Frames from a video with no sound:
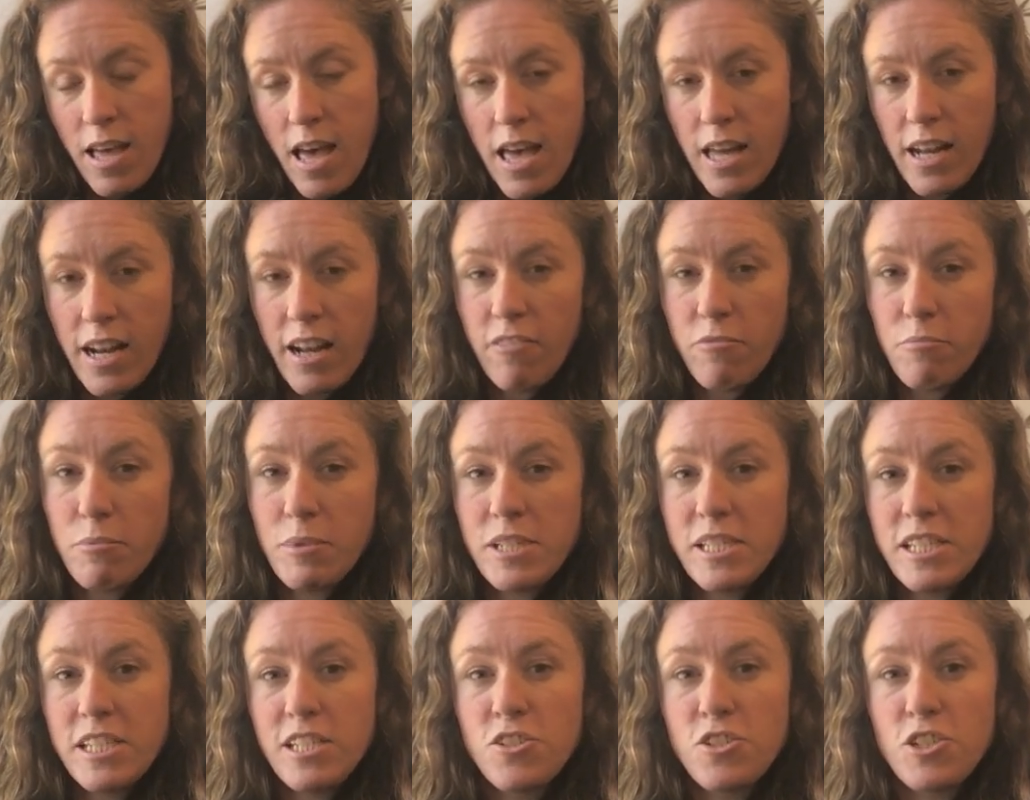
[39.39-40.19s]
And I've
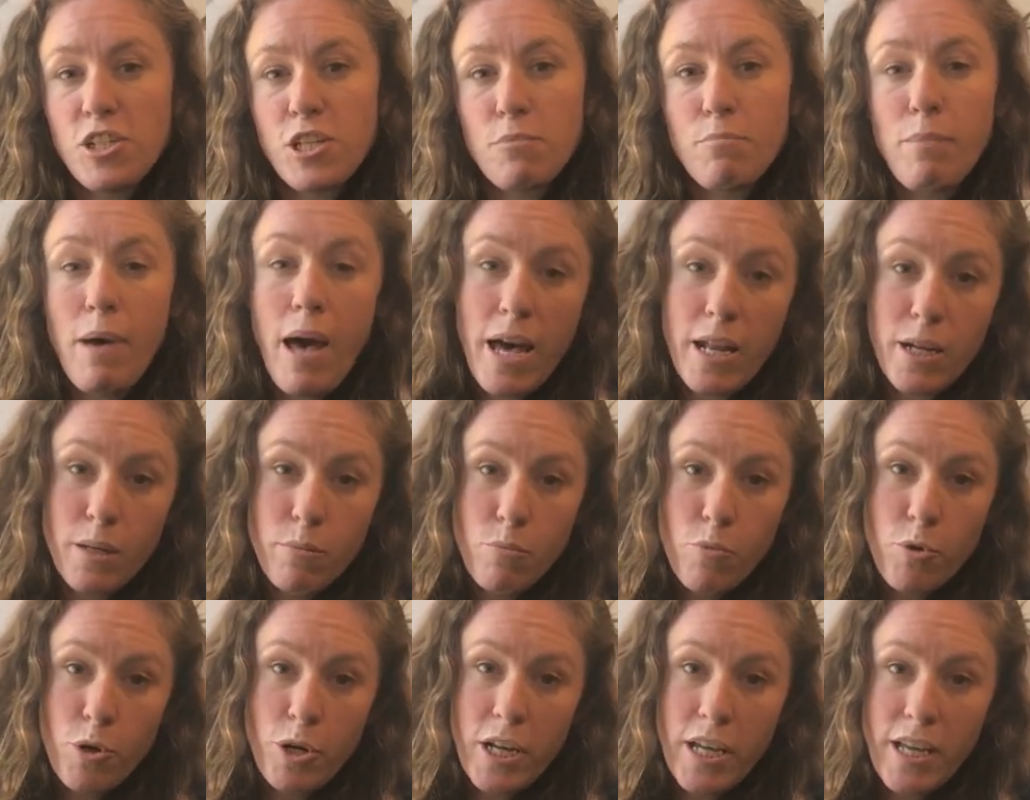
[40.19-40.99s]
been teaching
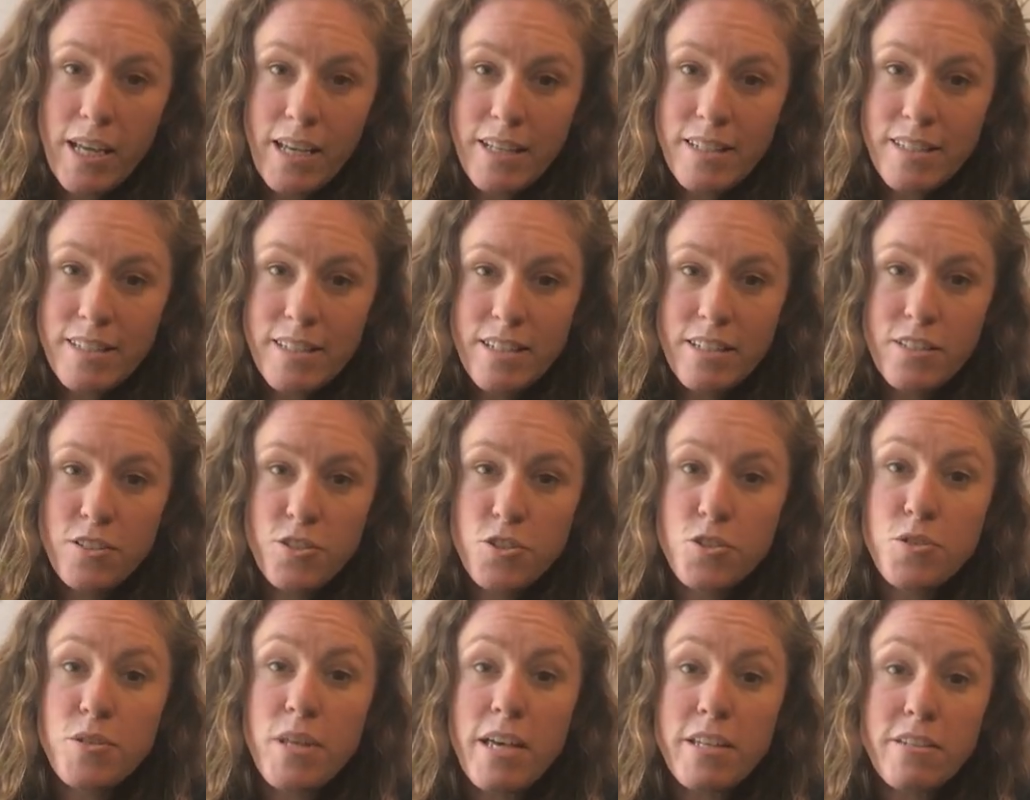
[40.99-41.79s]
paddleboarding since
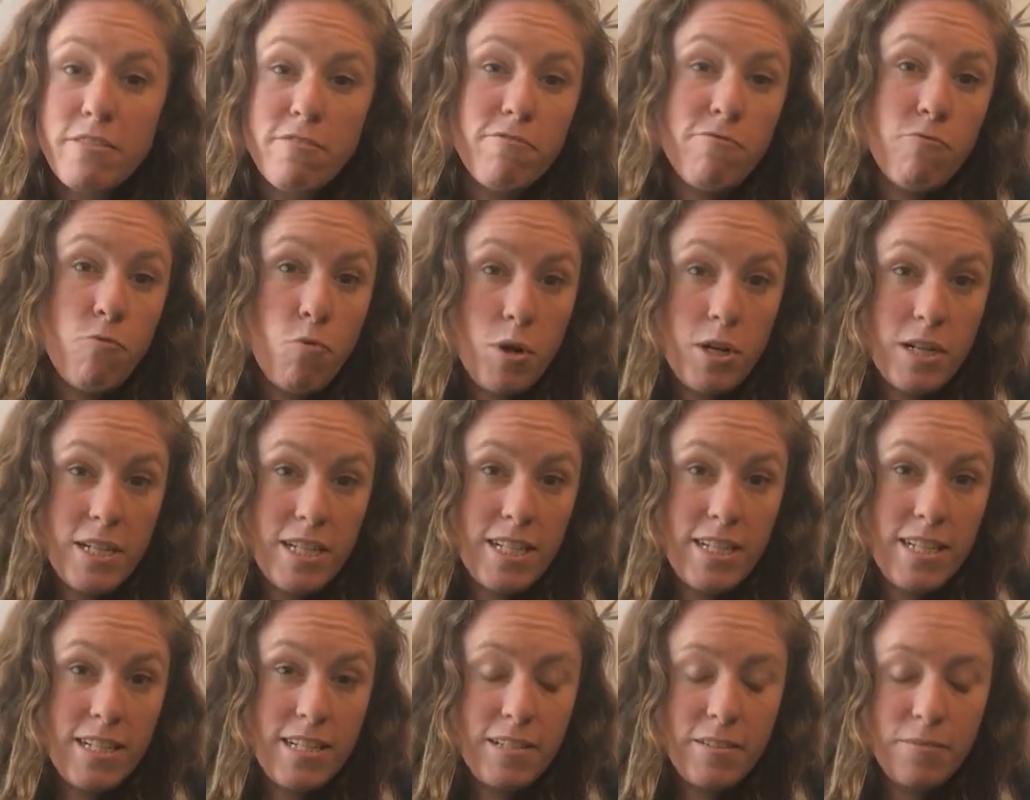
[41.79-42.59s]

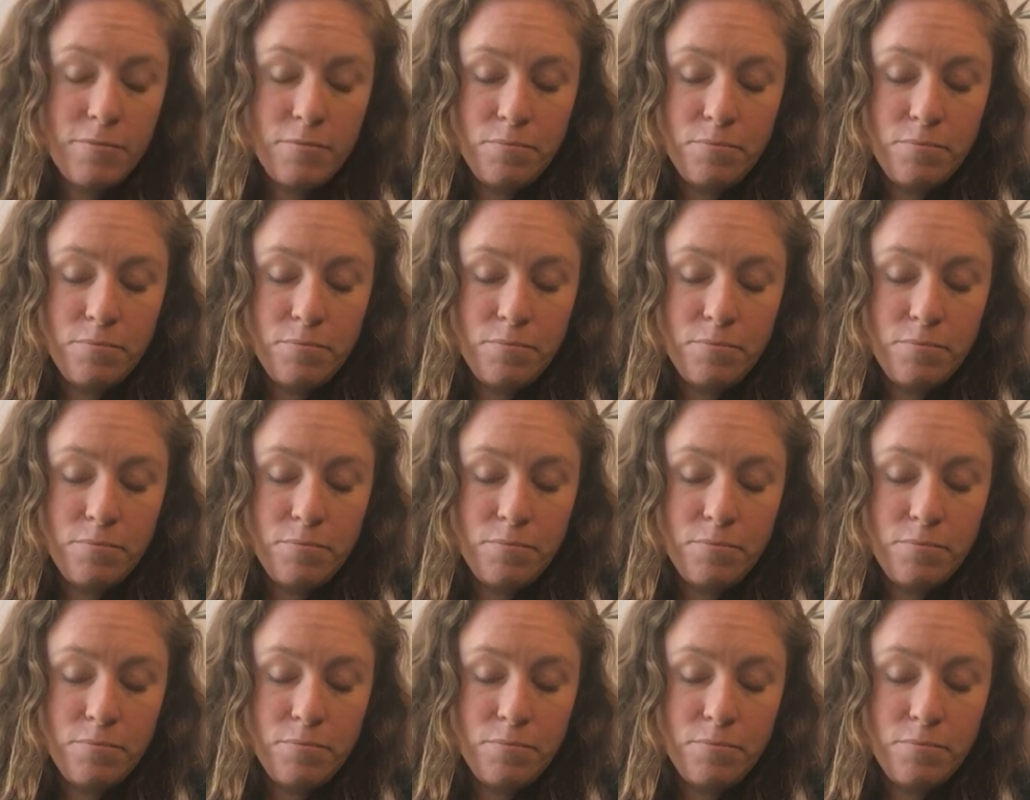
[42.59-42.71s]
2014.